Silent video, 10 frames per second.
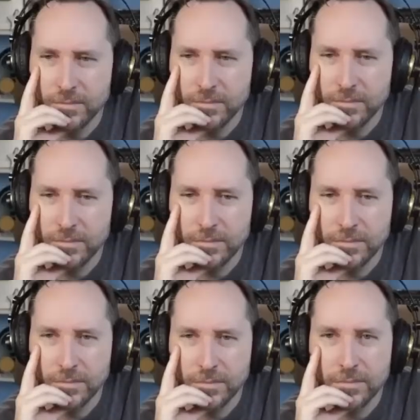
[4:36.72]

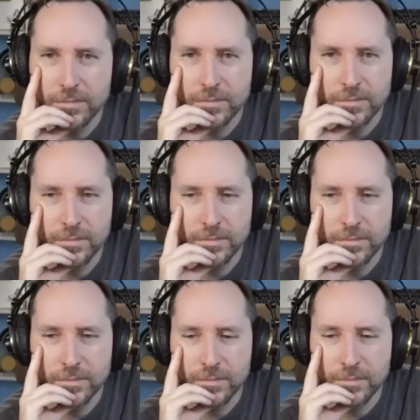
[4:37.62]

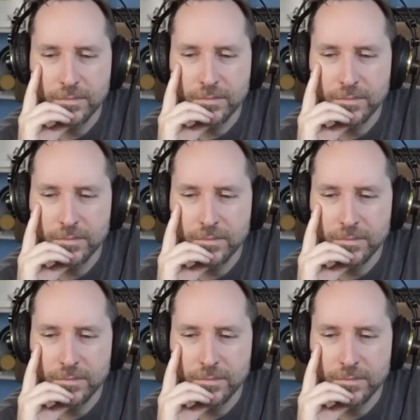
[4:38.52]
(silent)